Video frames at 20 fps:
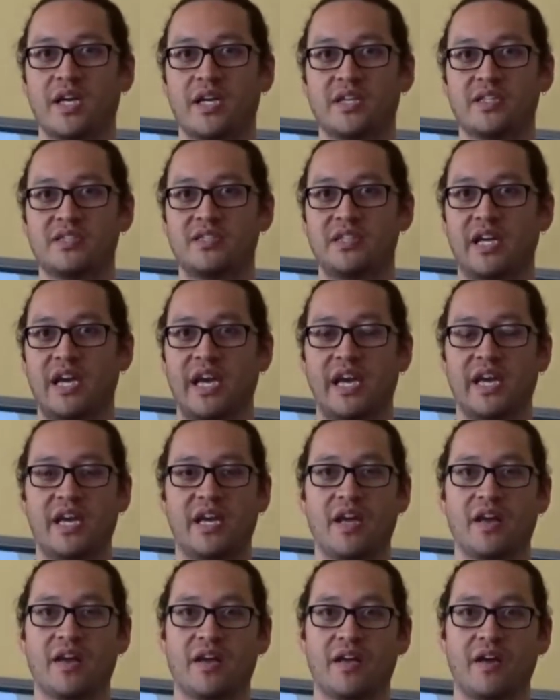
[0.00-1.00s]

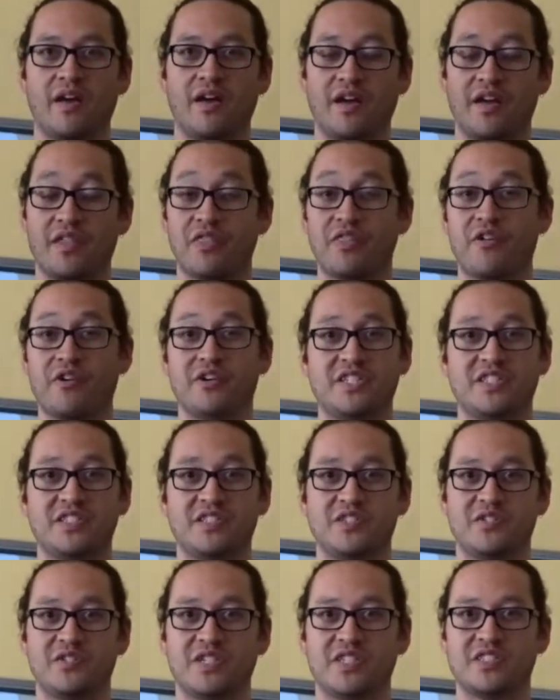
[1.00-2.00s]
say, 30
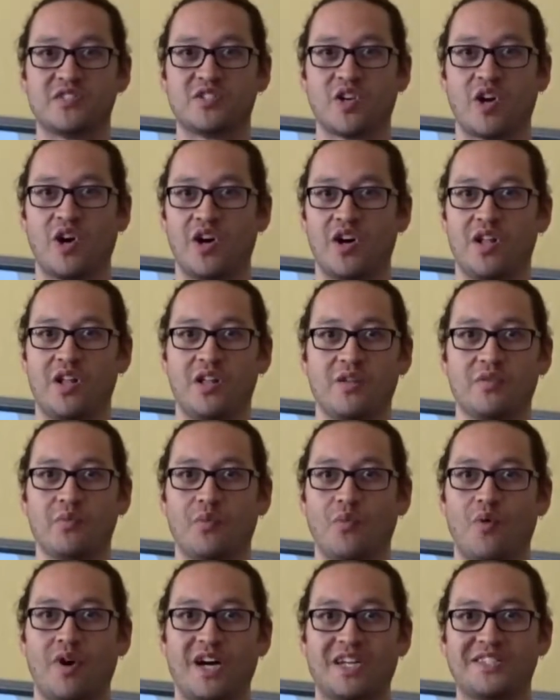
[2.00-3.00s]
students all
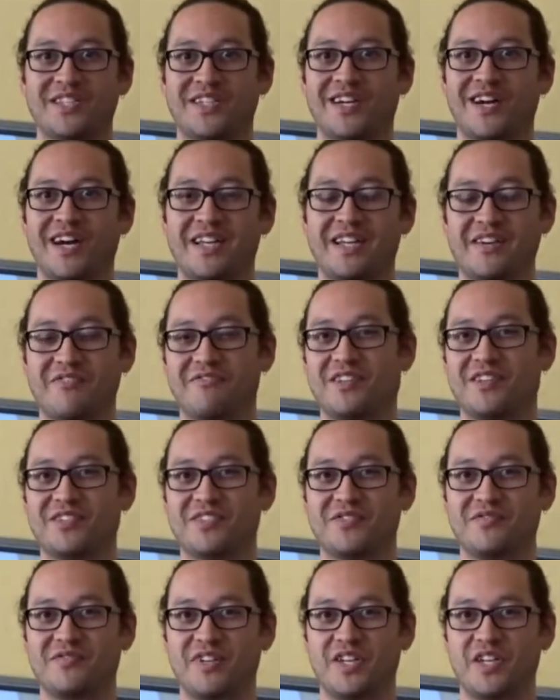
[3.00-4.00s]
watching high
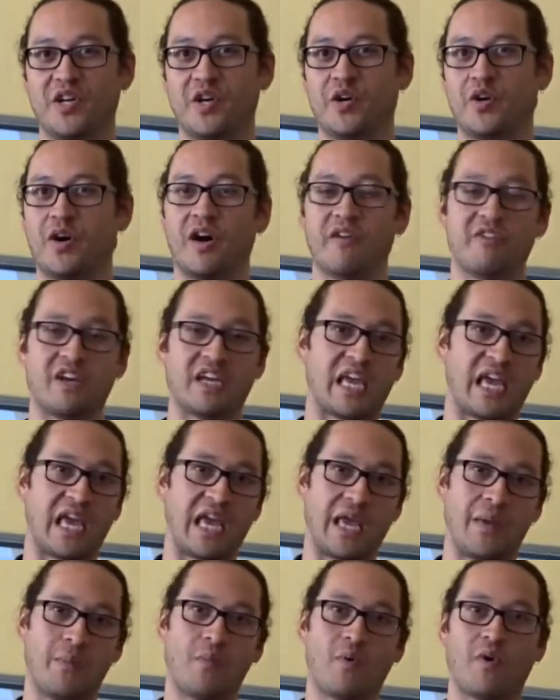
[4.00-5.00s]
definition video of a
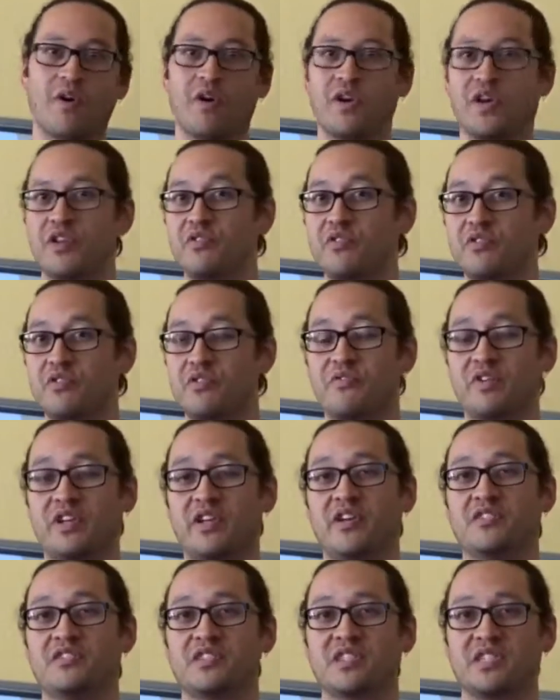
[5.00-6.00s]
game or YouTube
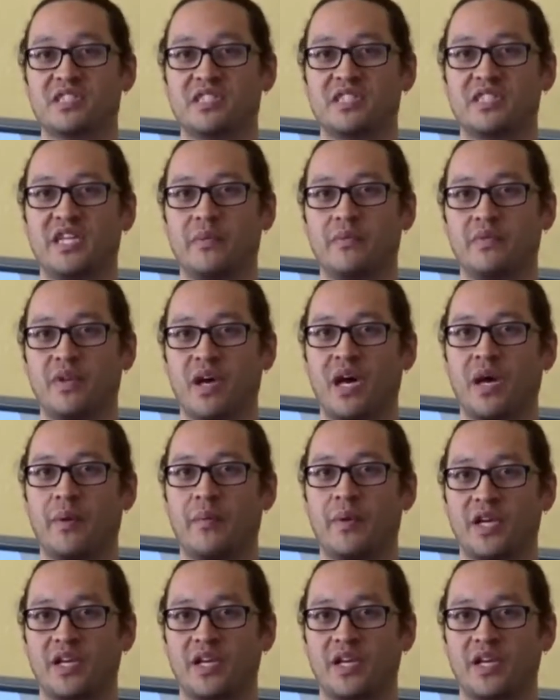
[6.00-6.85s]
videos at the same time,